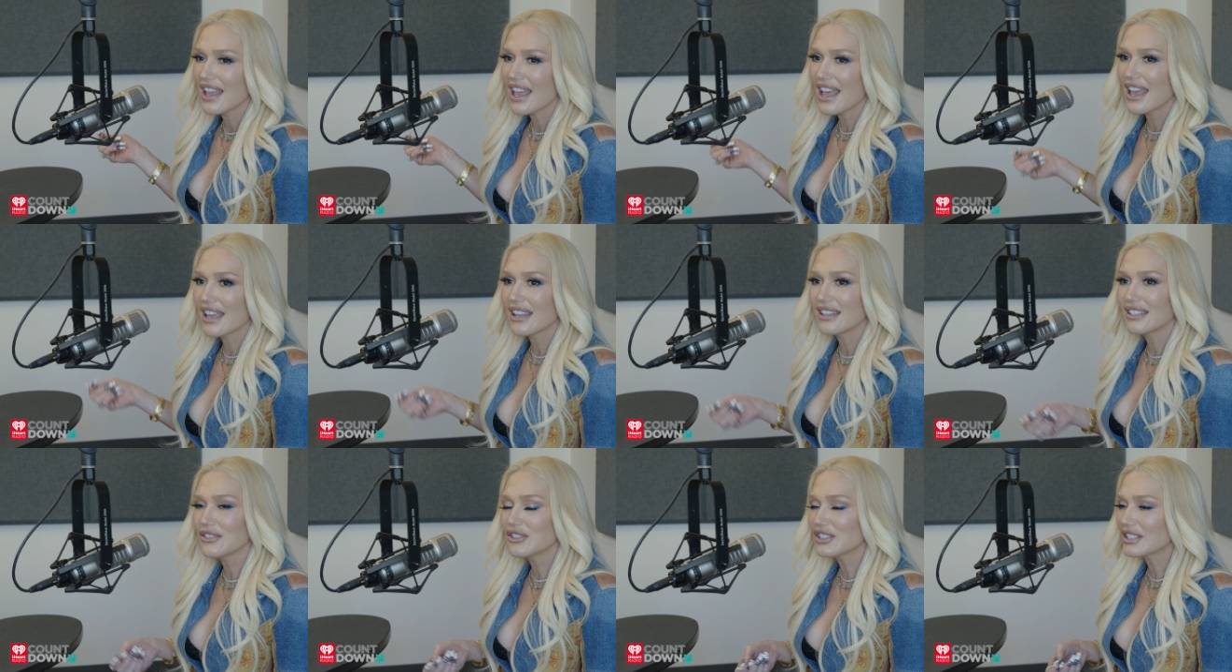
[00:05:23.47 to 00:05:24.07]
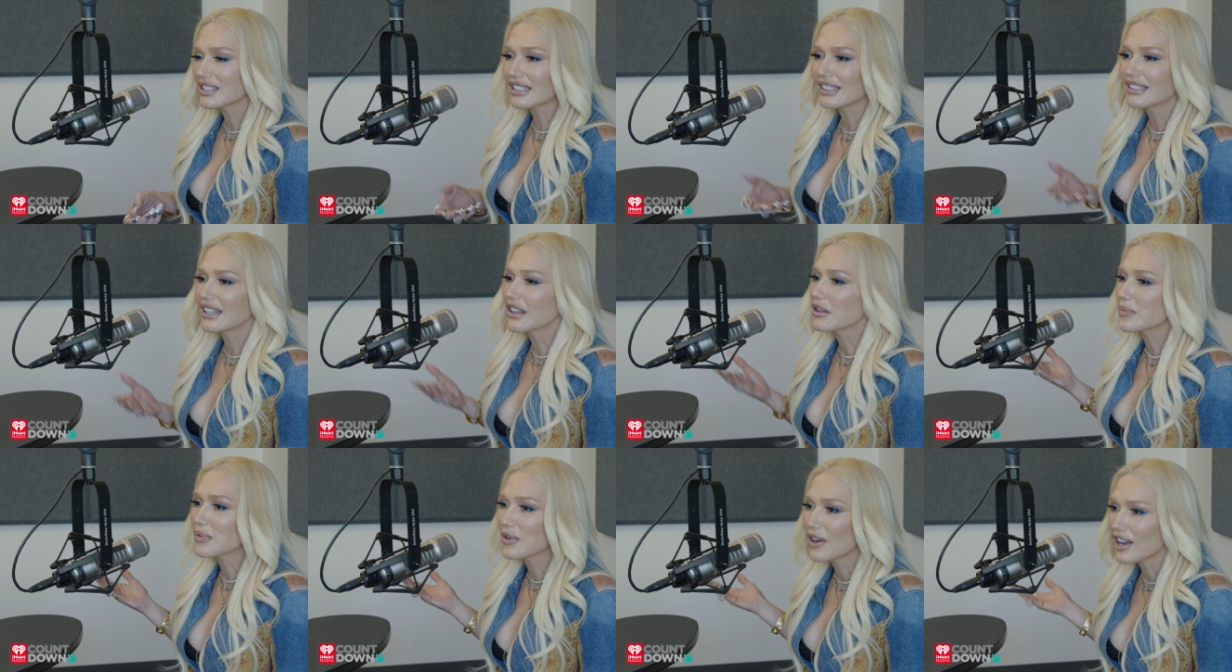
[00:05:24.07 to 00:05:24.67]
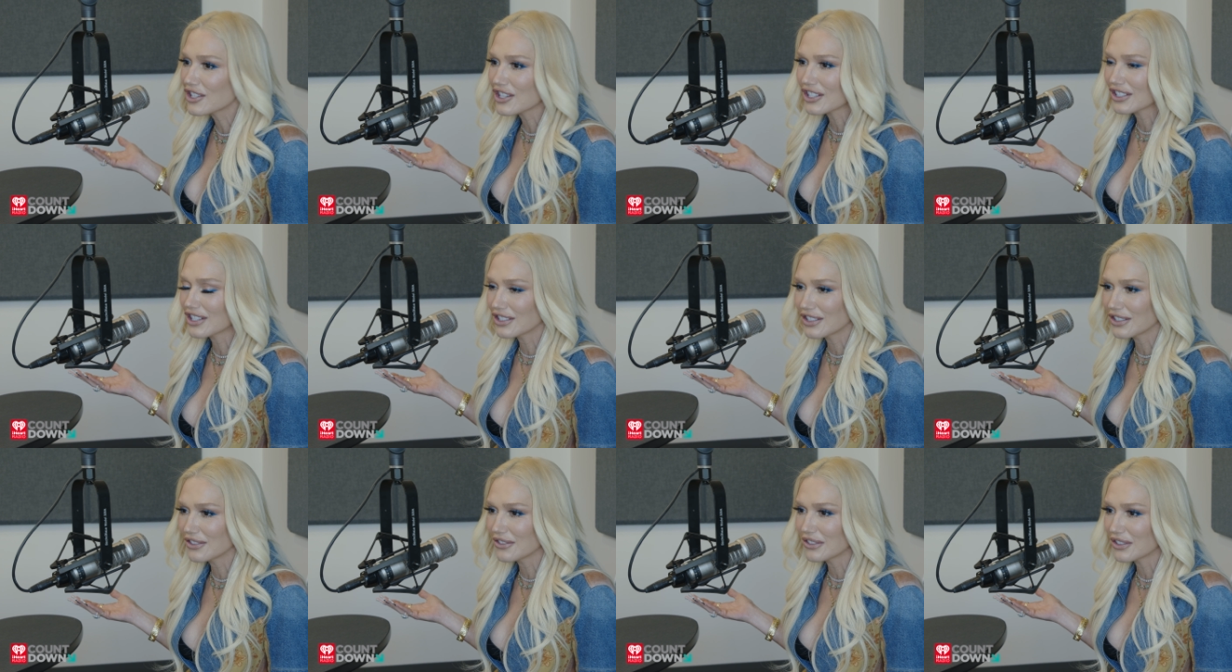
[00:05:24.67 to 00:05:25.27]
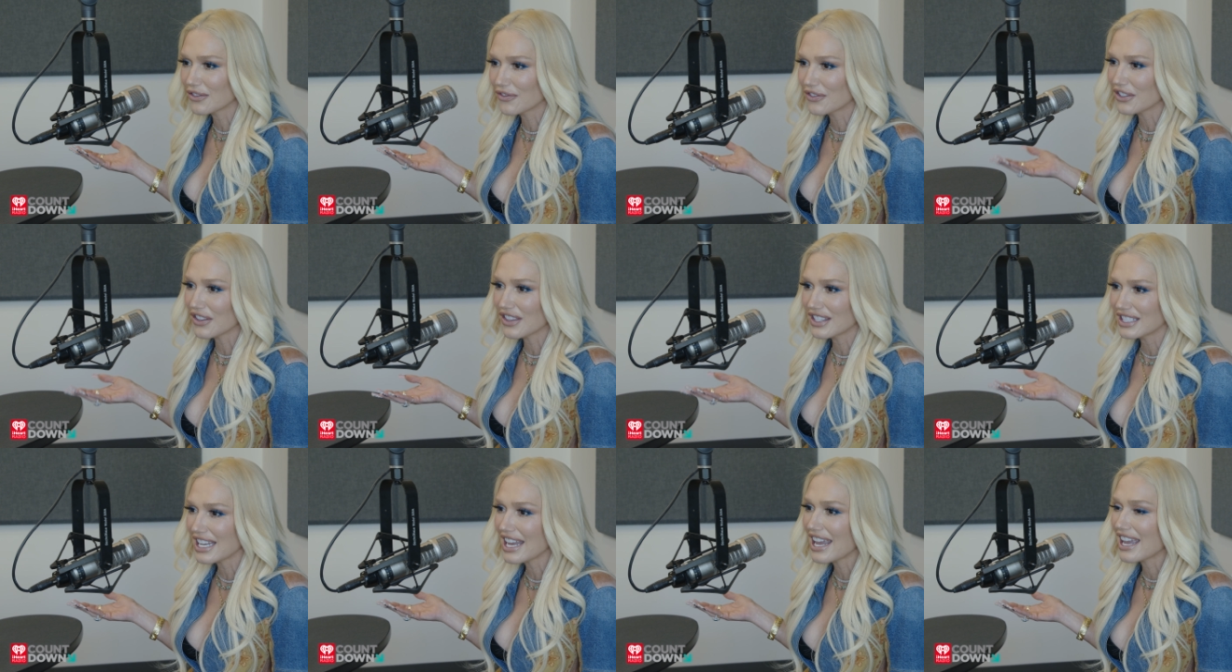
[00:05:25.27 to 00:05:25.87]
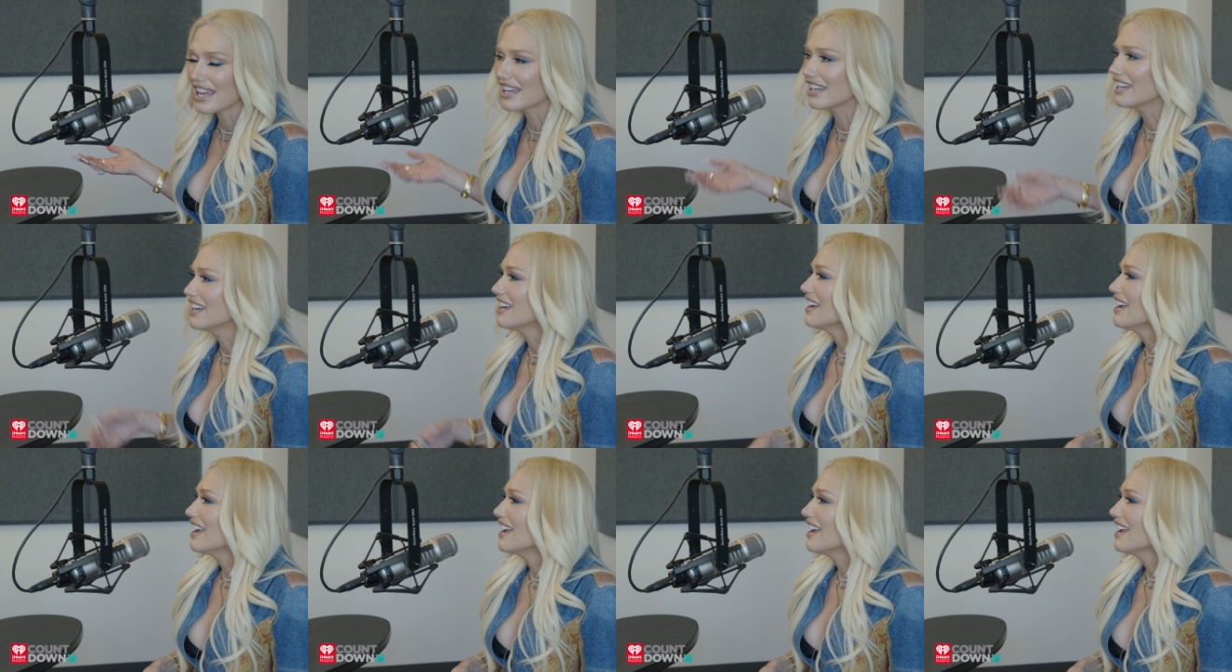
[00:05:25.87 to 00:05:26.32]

And it was just like another project to do to fill the day